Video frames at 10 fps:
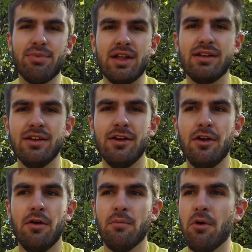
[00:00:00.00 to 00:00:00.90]
but
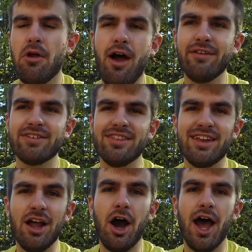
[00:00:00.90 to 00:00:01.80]
more often
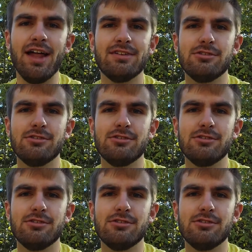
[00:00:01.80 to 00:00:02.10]
than not,